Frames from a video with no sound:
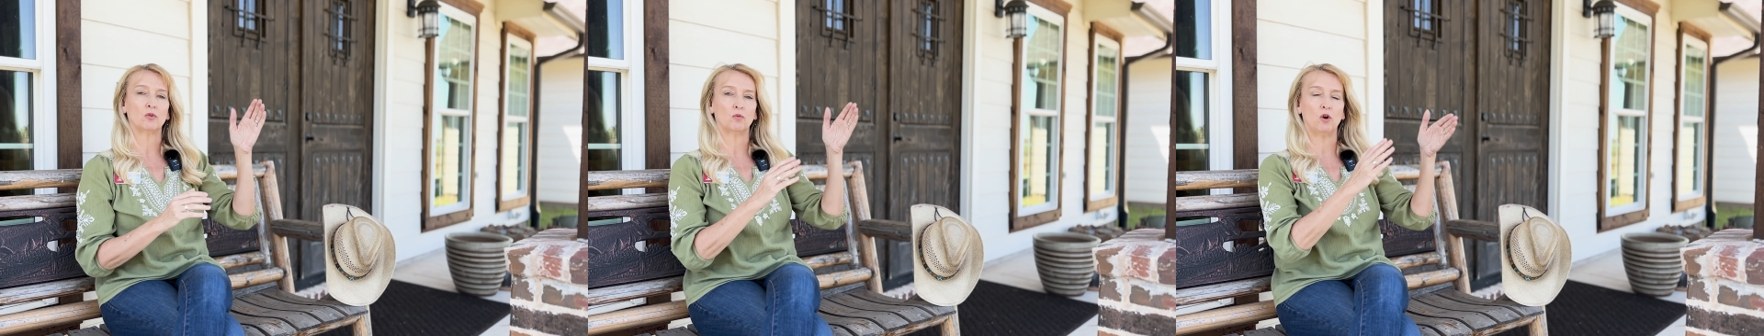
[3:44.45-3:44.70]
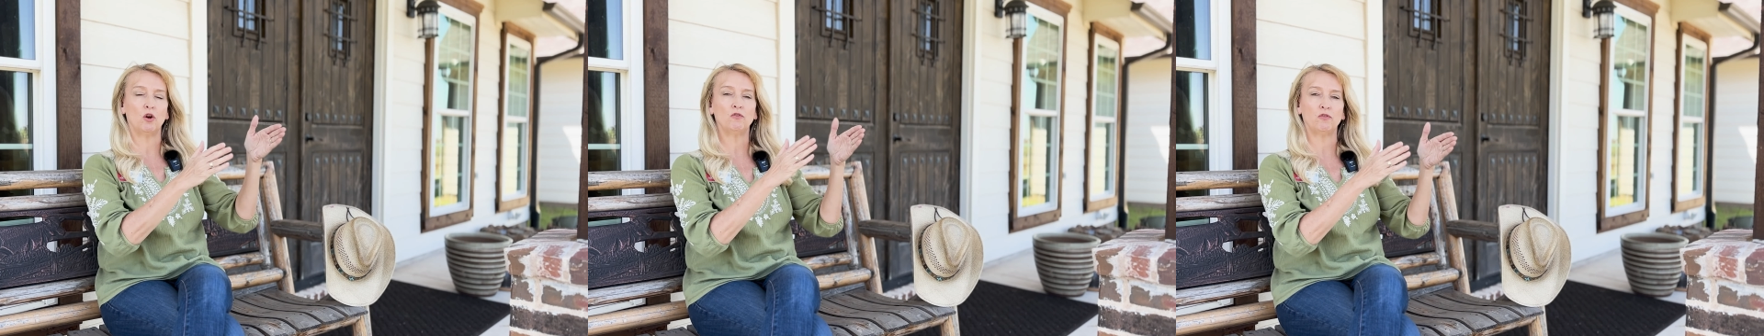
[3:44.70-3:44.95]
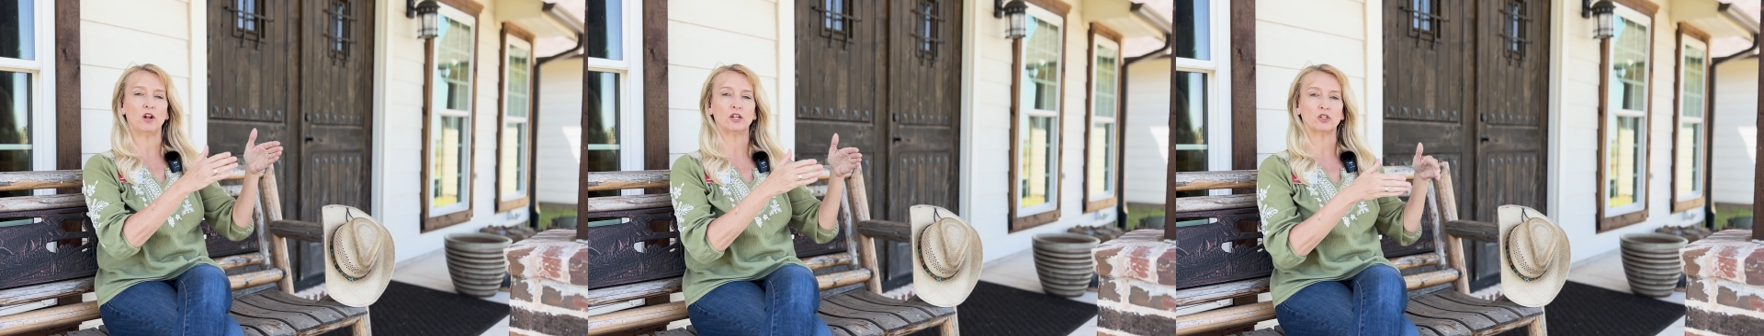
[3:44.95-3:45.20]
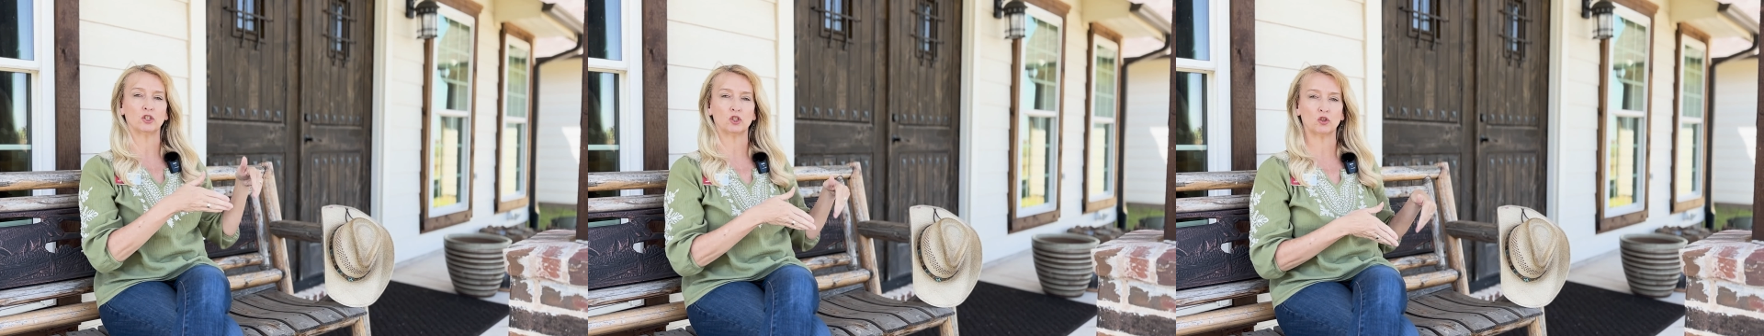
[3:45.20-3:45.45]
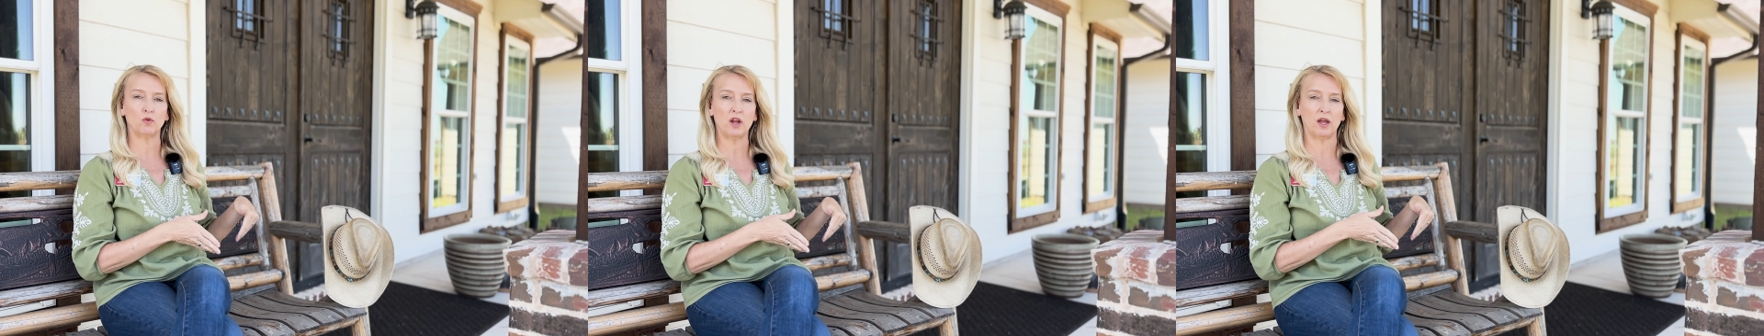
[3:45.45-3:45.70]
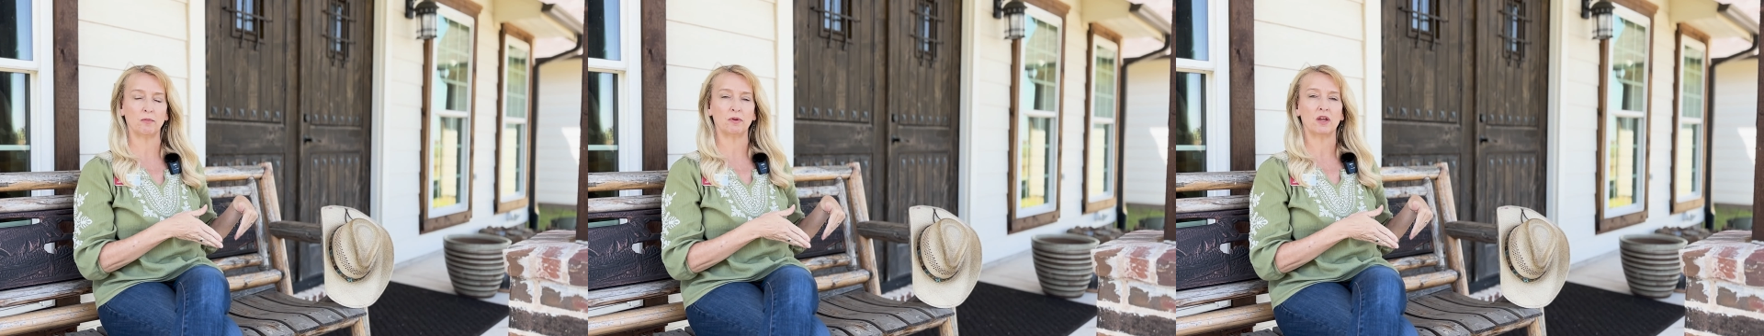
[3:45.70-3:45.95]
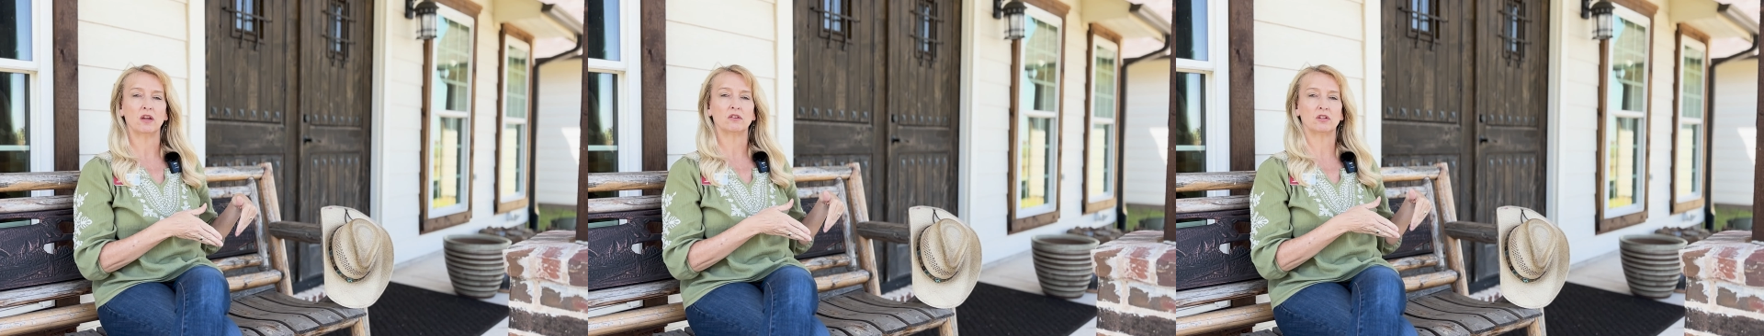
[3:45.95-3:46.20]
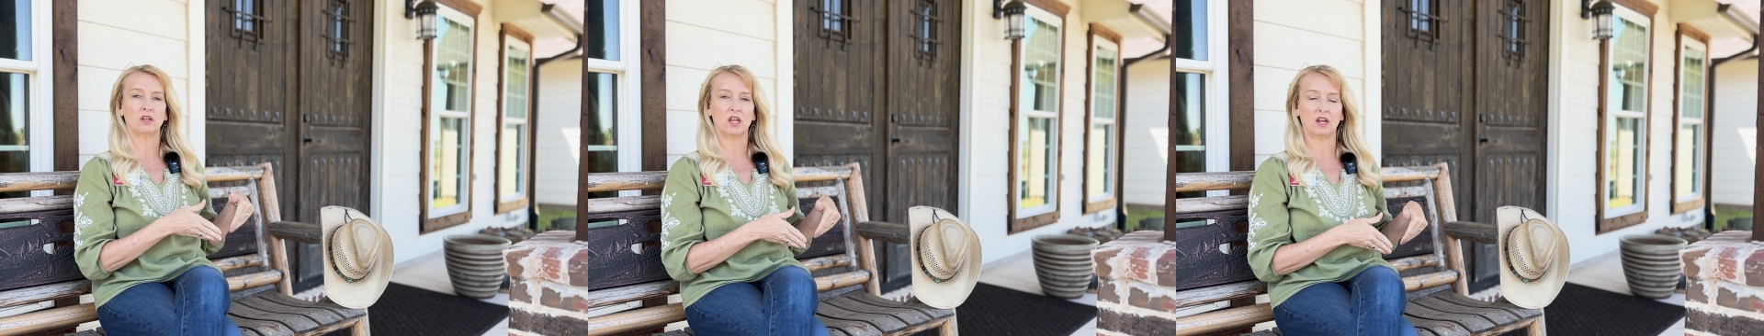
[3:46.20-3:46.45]
road frontage strip
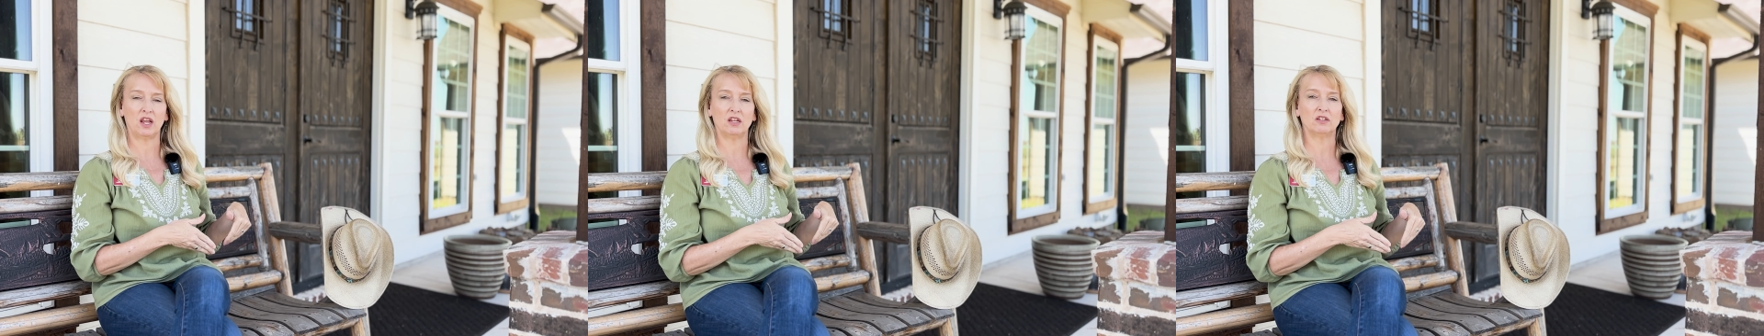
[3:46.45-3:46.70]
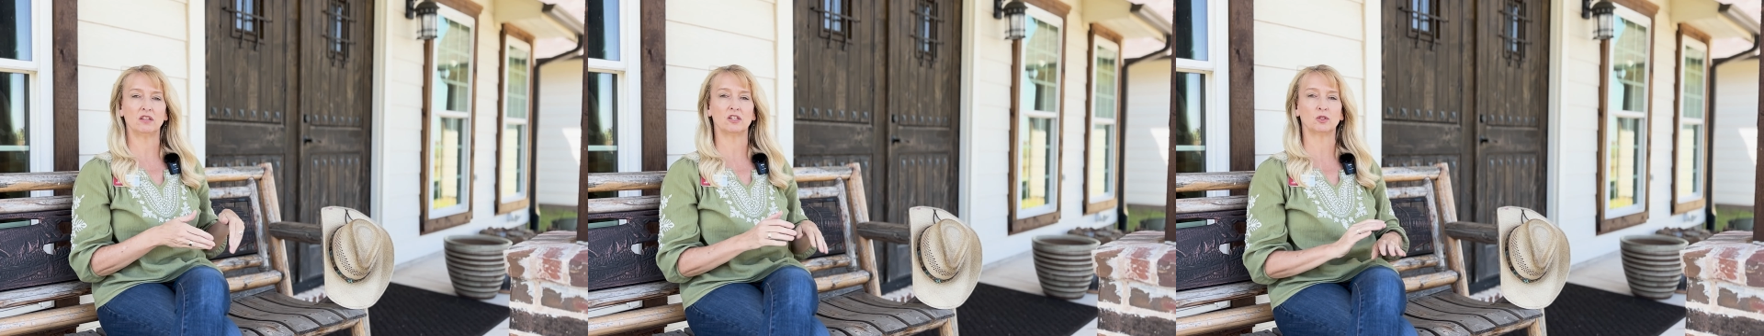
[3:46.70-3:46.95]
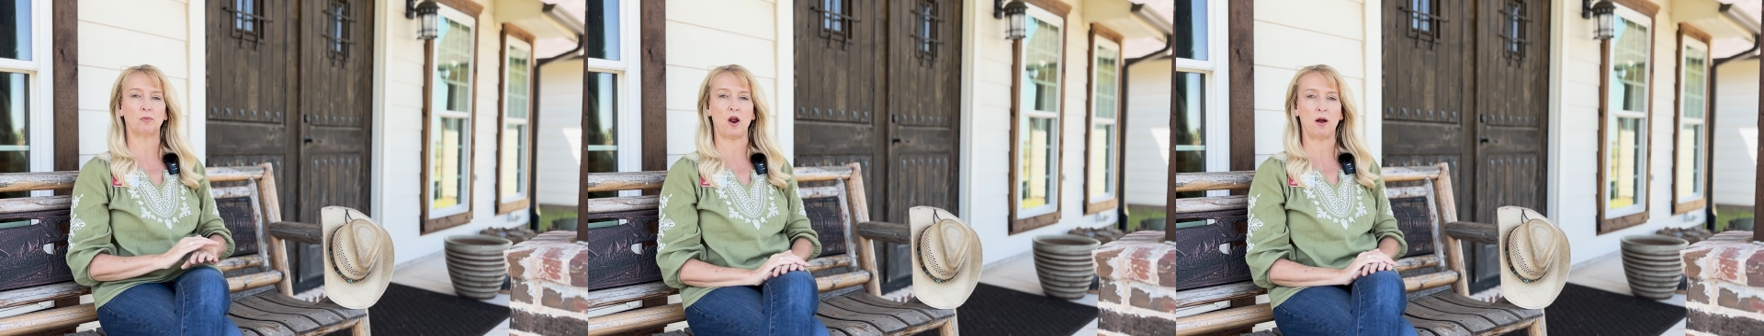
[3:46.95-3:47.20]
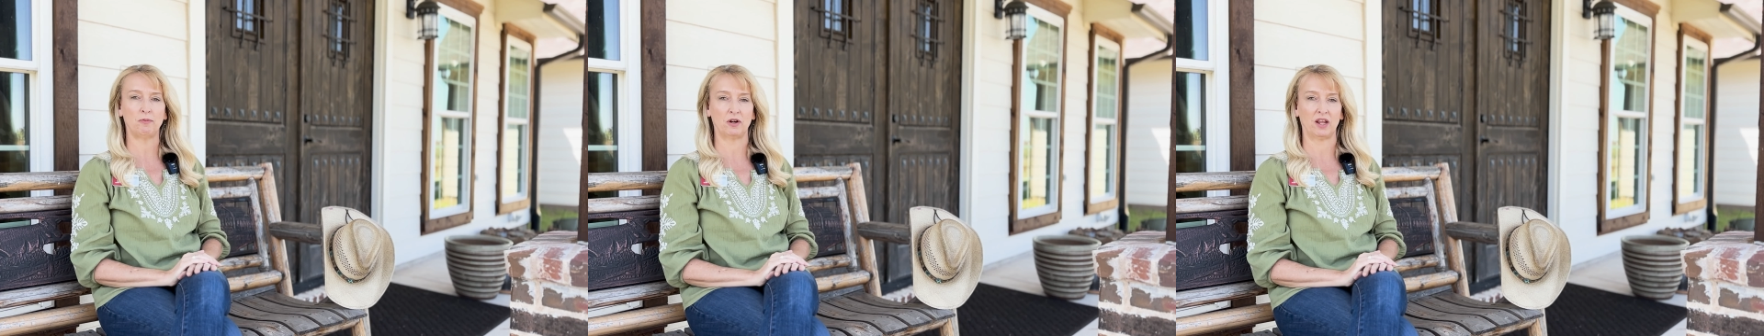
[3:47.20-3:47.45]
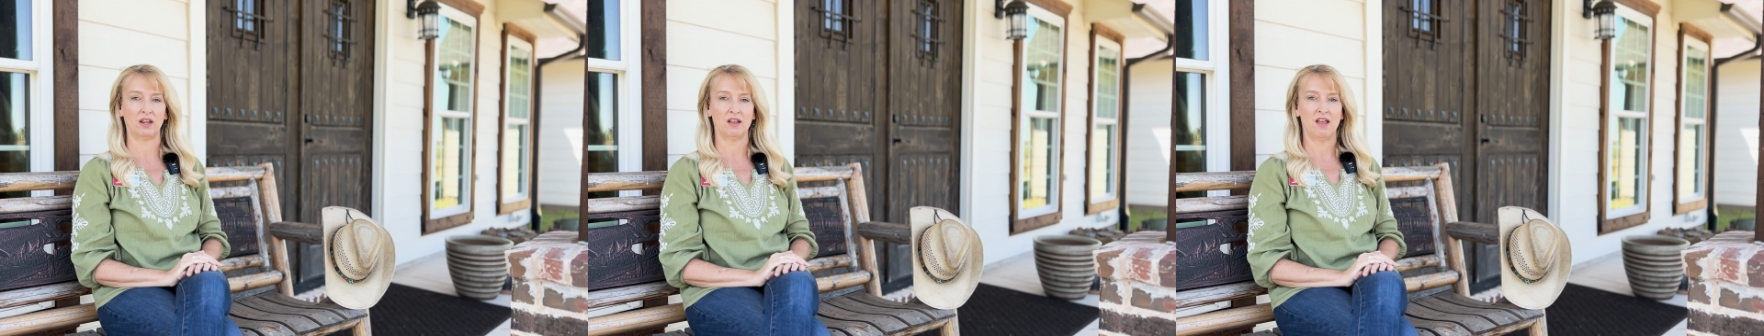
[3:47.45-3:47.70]
to get into this property.